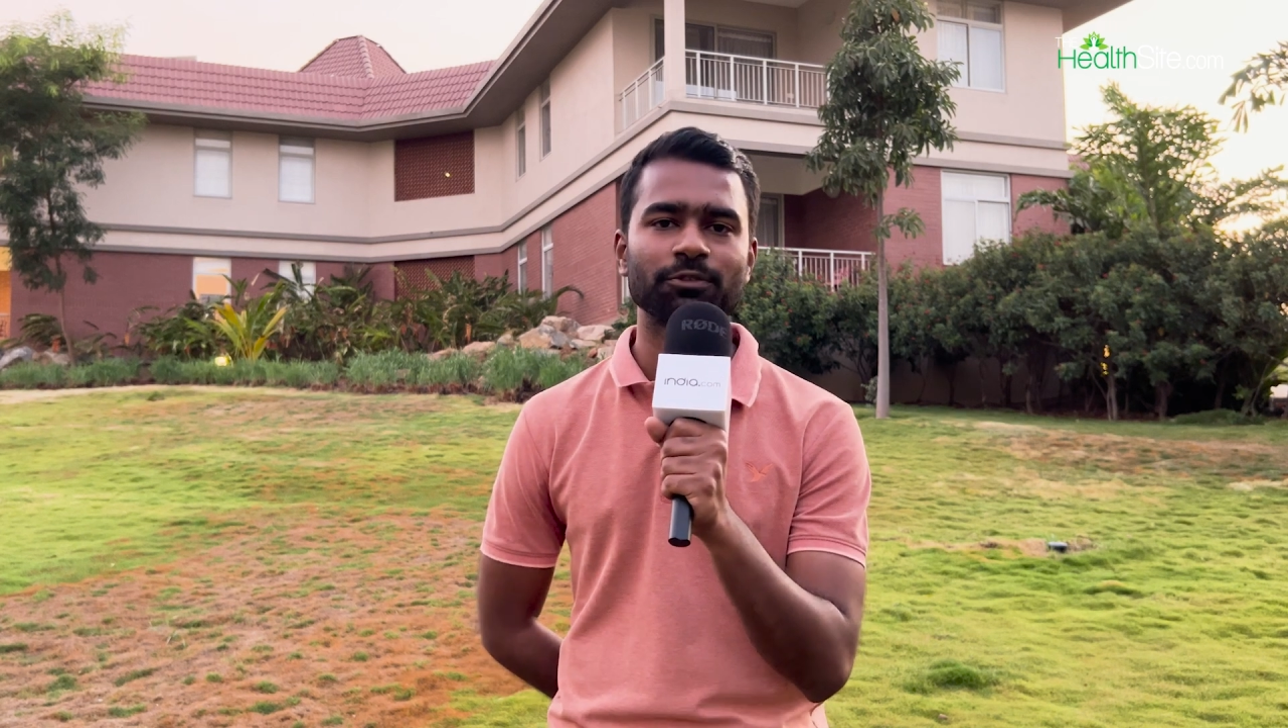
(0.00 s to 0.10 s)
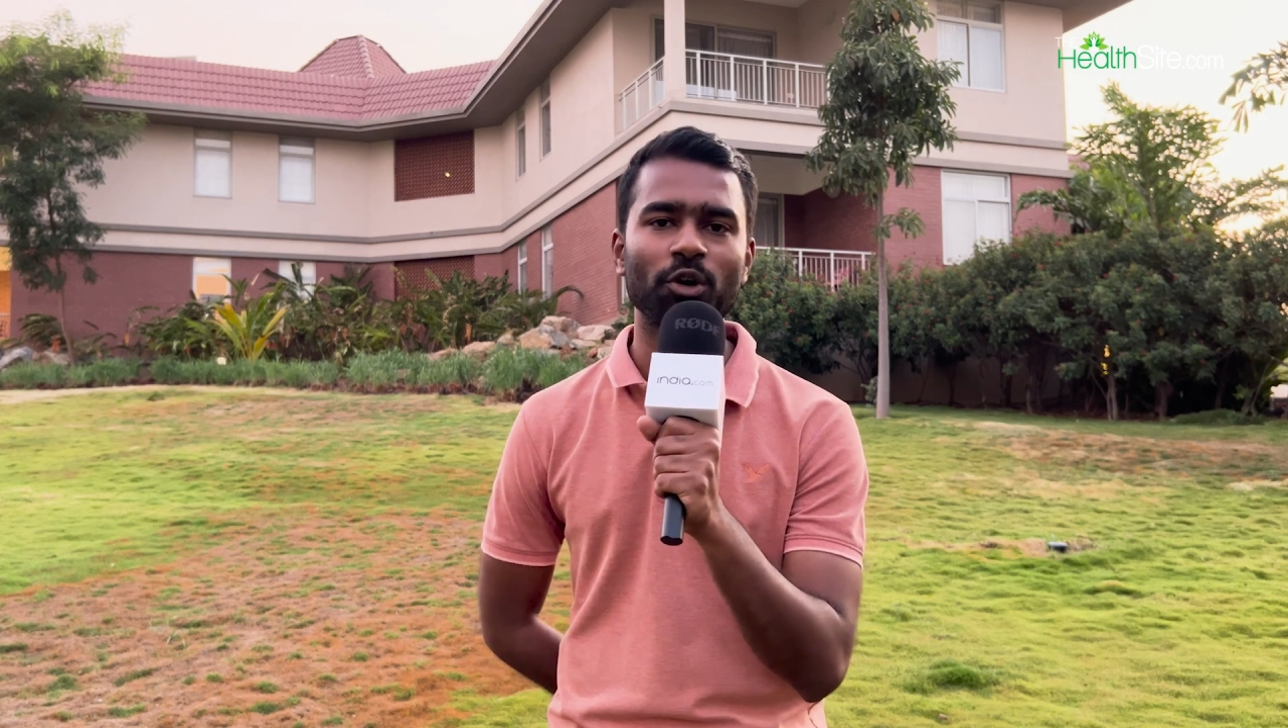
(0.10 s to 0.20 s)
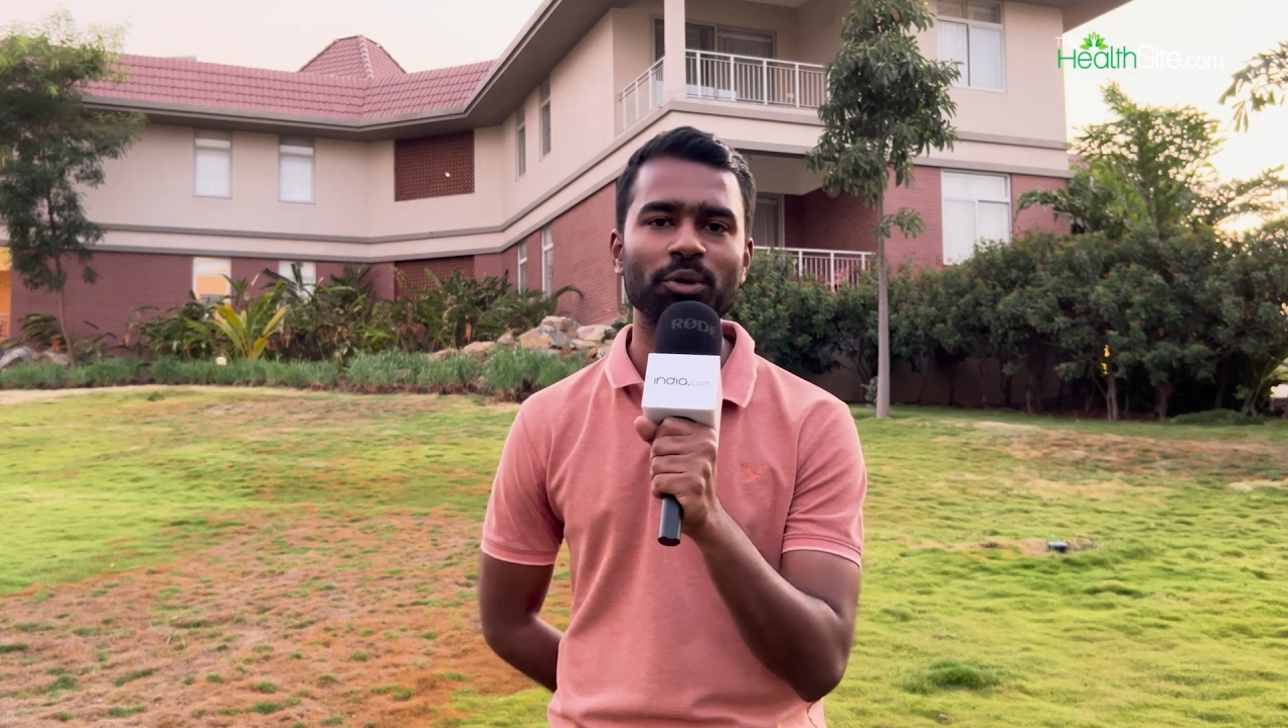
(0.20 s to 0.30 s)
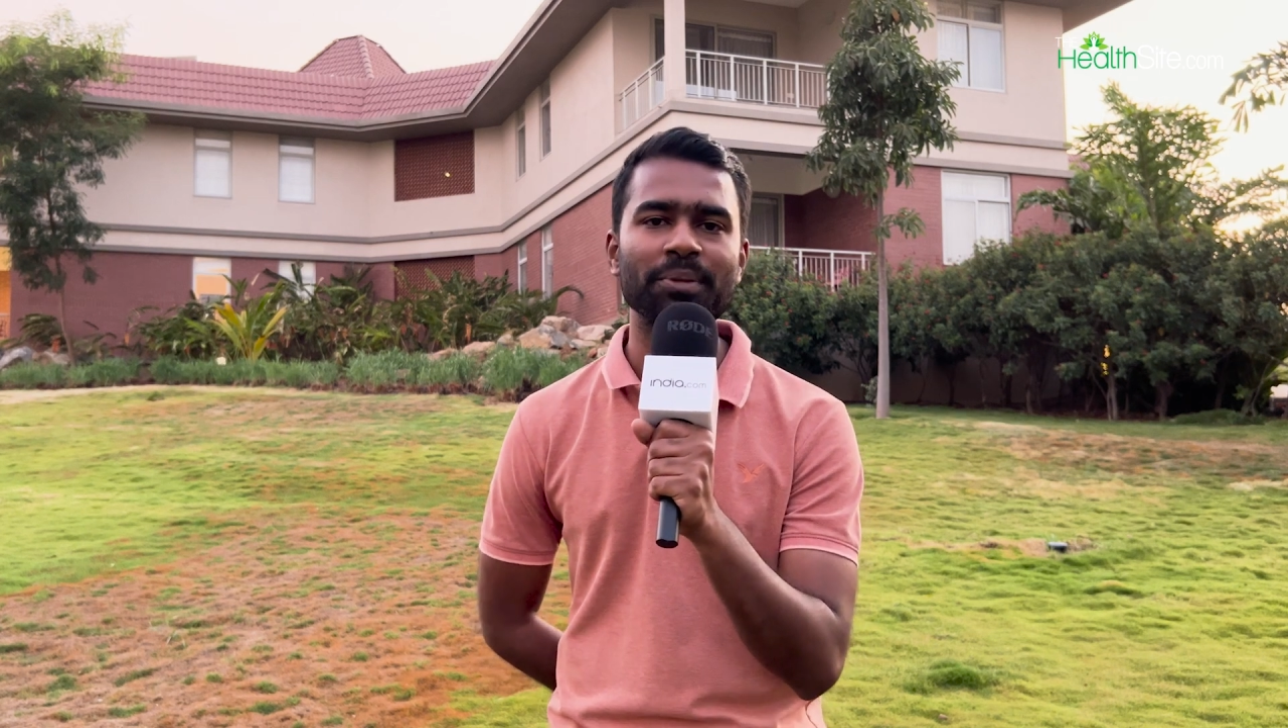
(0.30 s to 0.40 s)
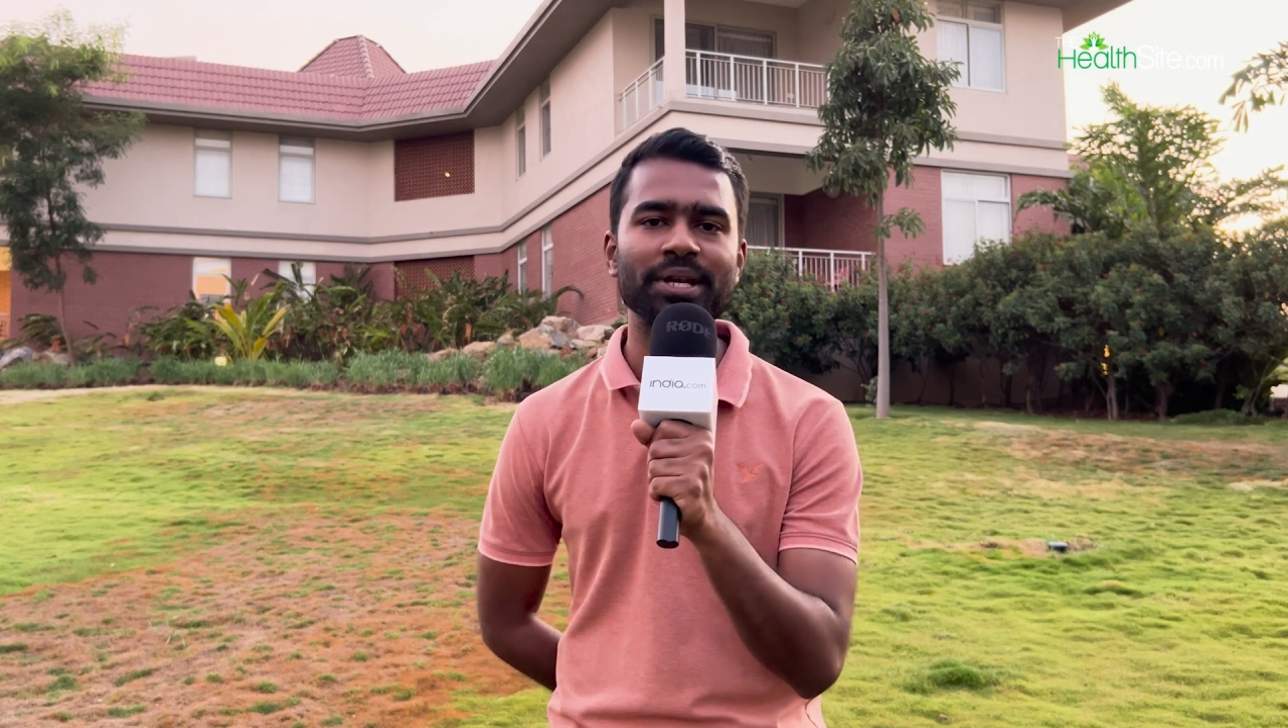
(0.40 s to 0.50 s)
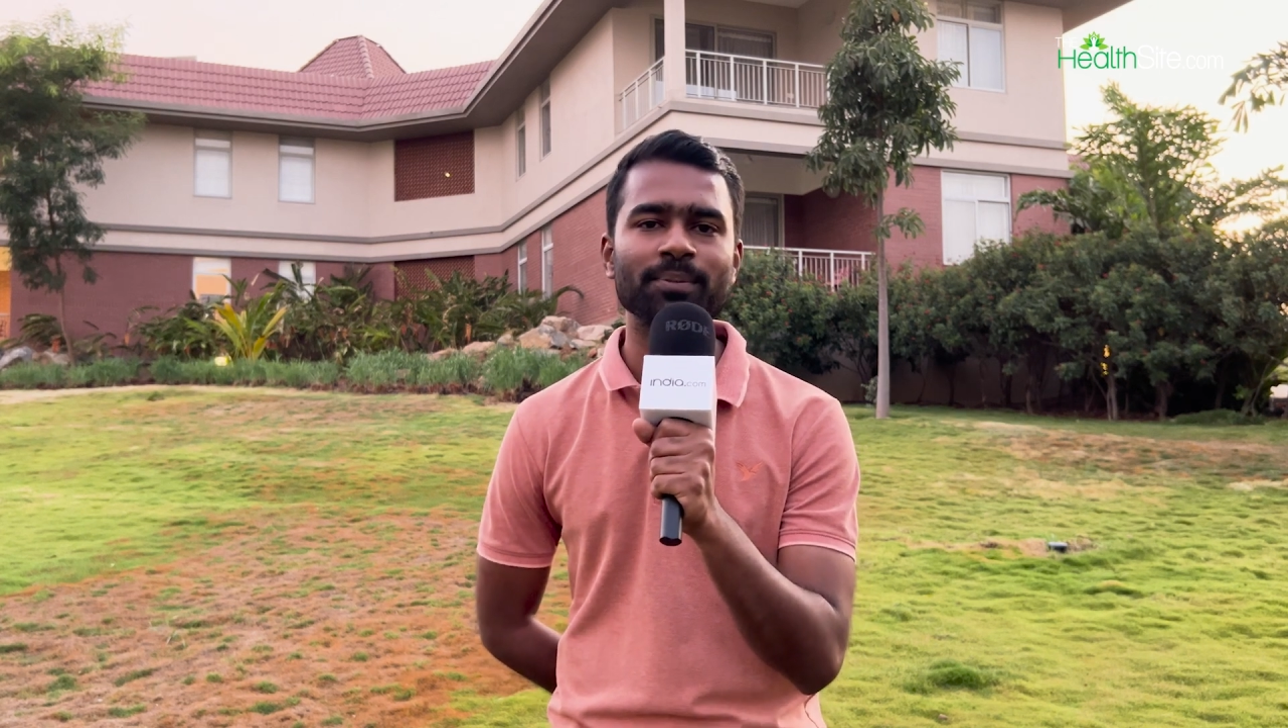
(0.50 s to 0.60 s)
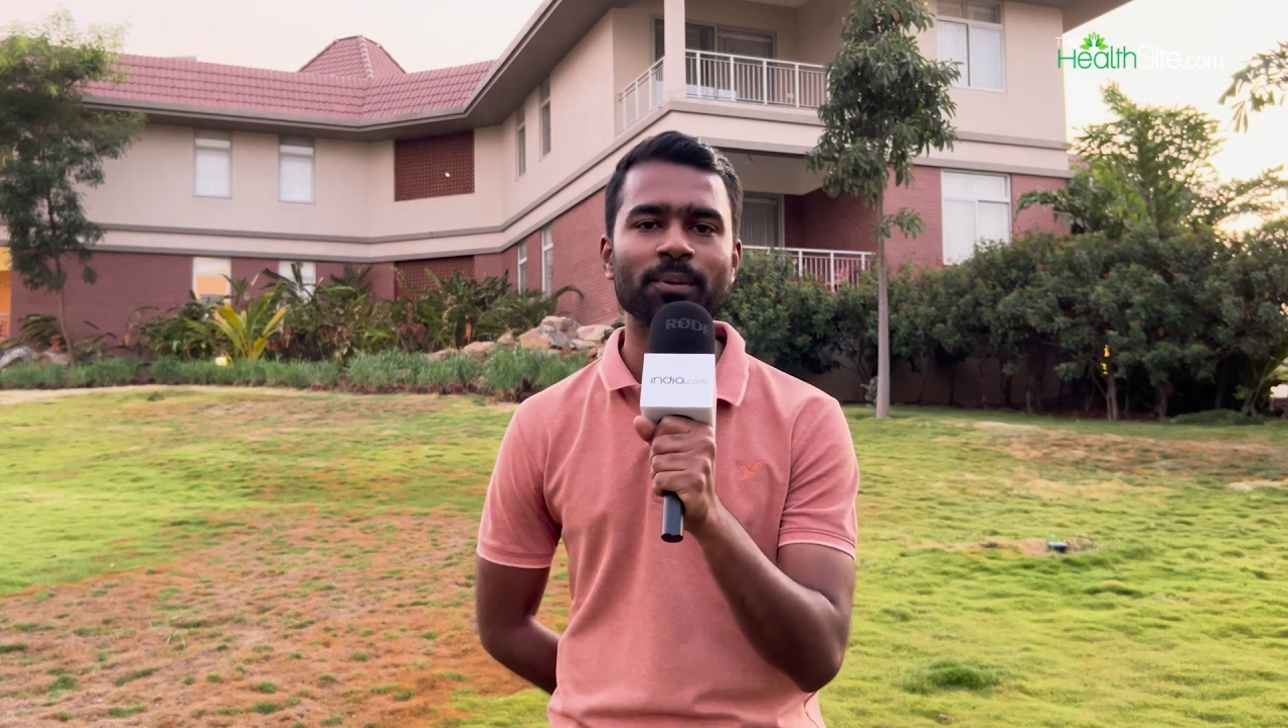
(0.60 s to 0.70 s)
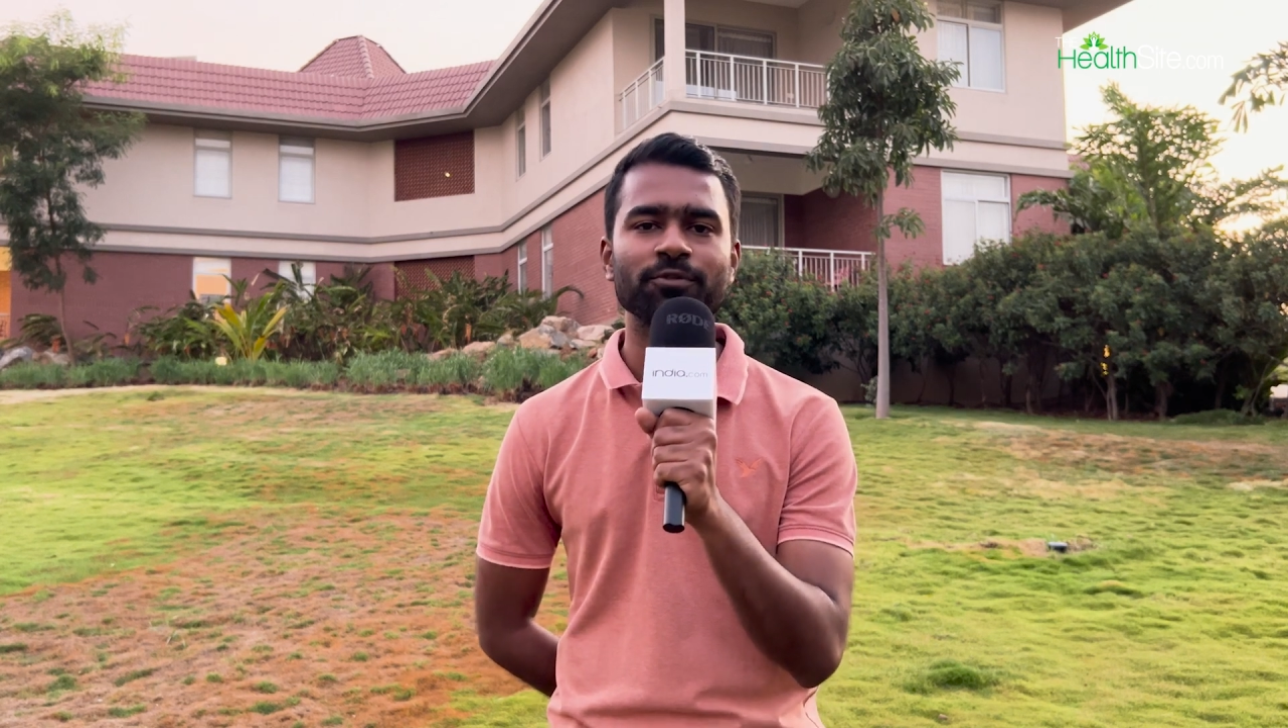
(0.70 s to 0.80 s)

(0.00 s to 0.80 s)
for minimum